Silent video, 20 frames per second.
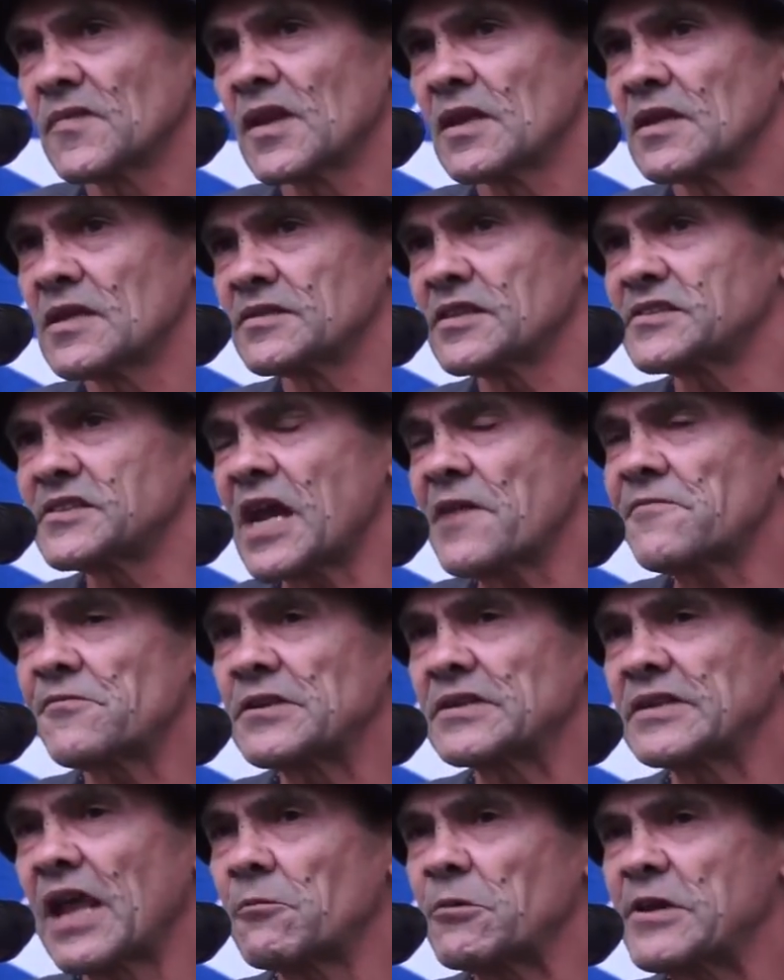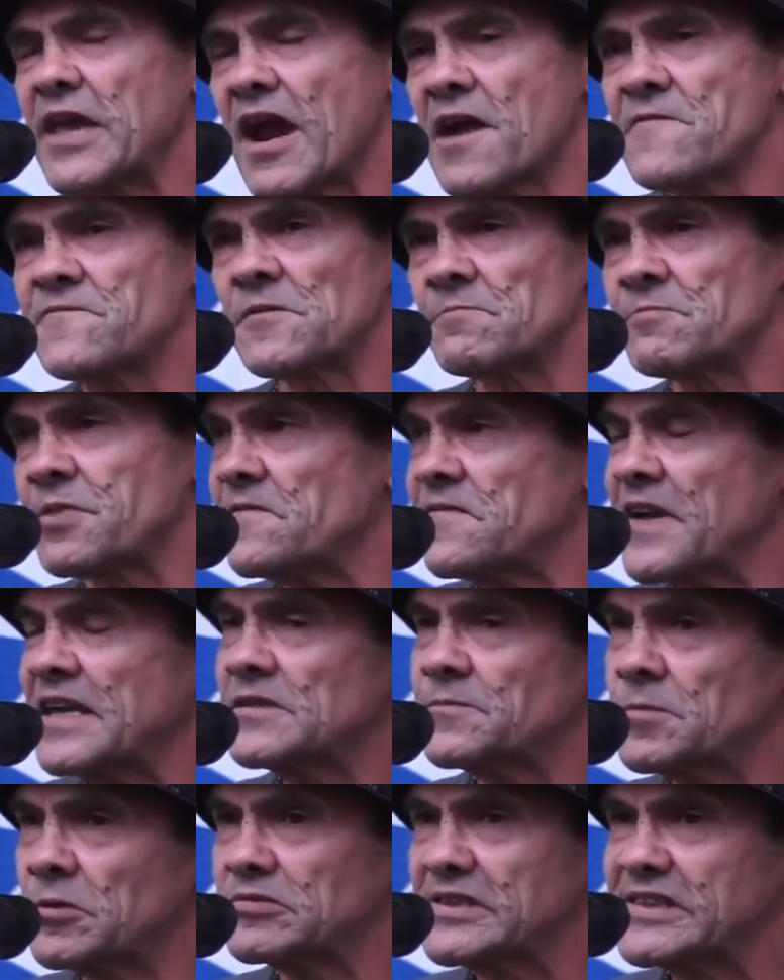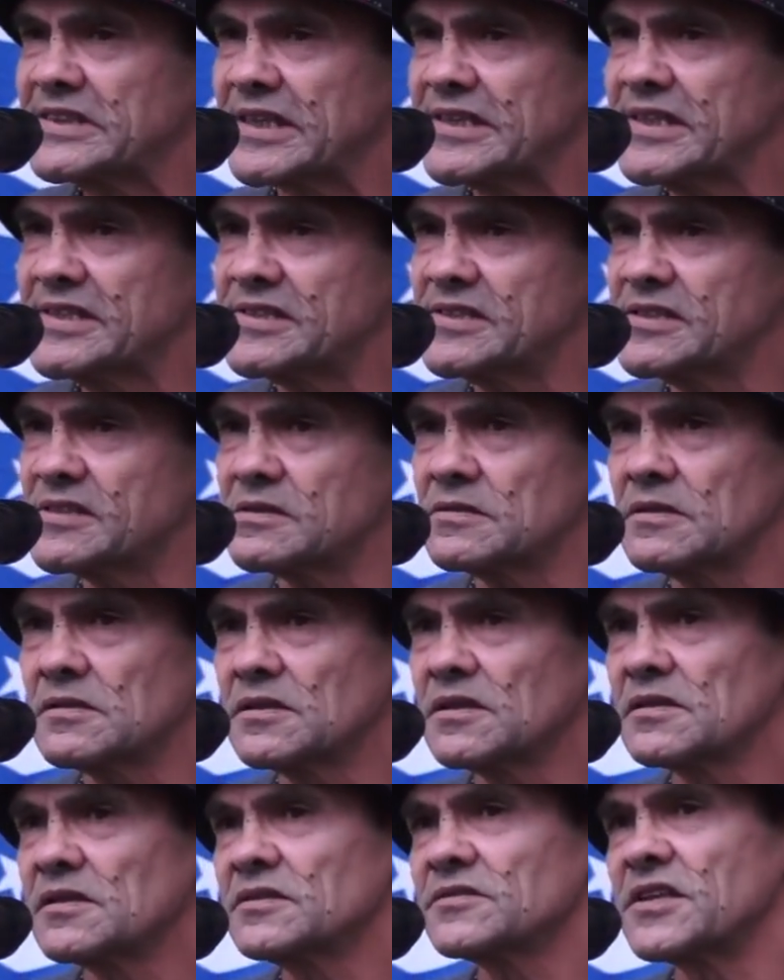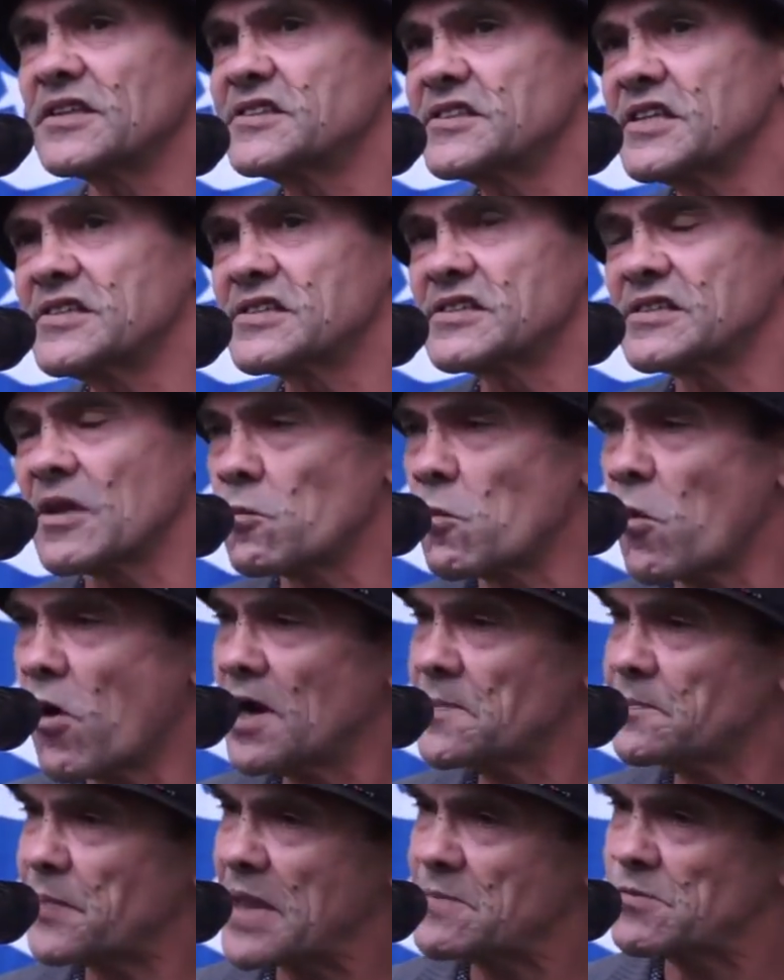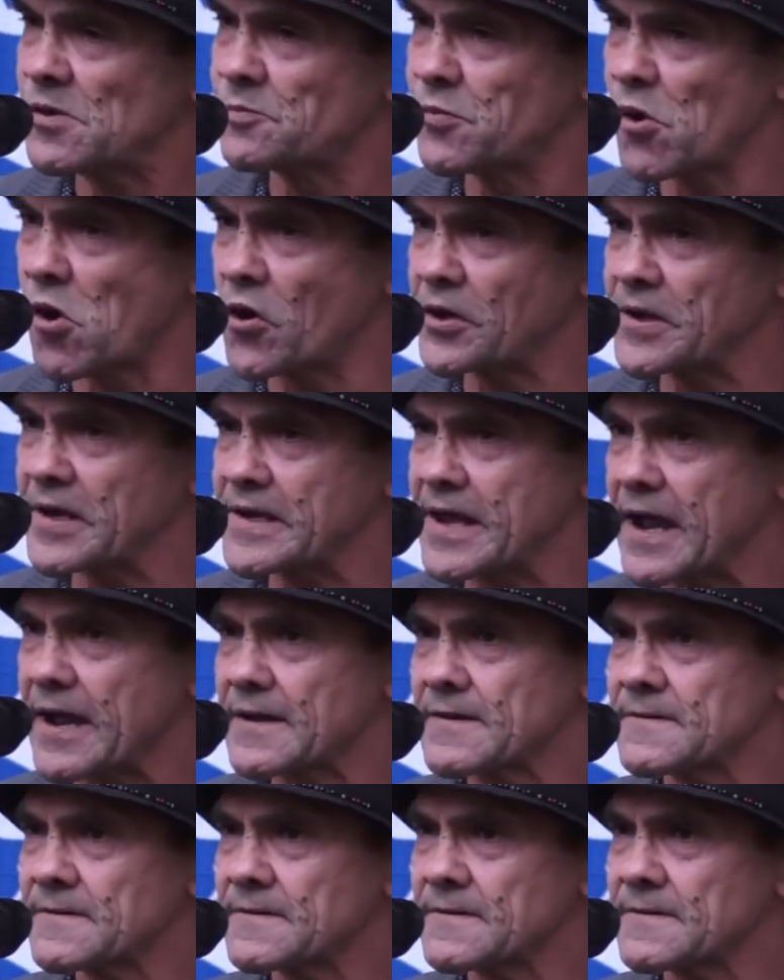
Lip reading: the suffering that we have from preventable diseases, the diseases that white people brought here.